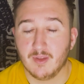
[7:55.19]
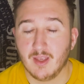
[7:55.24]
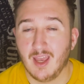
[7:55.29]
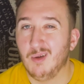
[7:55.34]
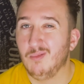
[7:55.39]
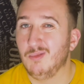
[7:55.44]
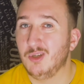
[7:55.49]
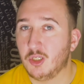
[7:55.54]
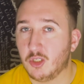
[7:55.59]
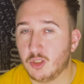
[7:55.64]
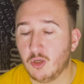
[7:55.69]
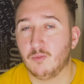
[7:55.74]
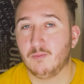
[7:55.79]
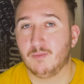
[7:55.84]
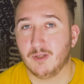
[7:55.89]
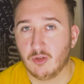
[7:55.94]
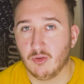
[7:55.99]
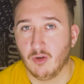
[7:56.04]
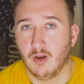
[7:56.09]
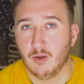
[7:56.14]
And we should
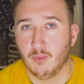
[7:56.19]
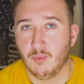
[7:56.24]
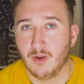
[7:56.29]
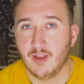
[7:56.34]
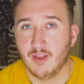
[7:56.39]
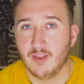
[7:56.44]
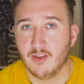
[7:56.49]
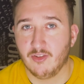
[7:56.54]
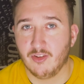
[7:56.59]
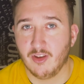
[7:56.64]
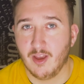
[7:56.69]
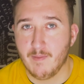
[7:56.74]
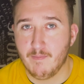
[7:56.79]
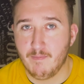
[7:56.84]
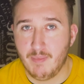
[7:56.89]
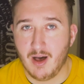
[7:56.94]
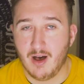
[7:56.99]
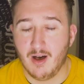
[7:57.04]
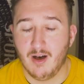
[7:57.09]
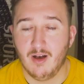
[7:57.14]
be trying to win it this year.
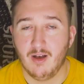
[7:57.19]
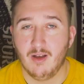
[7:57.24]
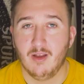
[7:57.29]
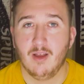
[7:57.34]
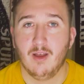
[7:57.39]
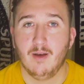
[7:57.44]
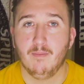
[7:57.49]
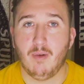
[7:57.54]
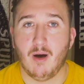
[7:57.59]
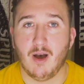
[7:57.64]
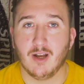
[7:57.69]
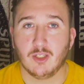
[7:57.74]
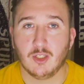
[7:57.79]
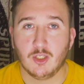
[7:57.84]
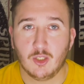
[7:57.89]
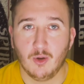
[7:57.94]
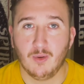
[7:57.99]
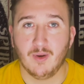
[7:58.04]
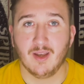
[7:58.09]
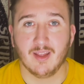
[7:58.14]
But by
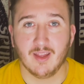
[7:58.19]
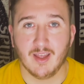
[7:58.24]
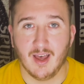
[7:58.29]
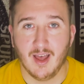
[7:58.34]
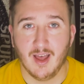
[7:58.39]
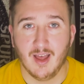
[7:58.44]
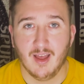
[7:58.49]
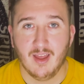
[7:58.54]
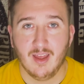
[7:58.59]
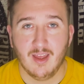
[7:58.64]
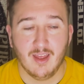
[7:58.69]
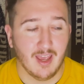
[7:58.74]
doing that,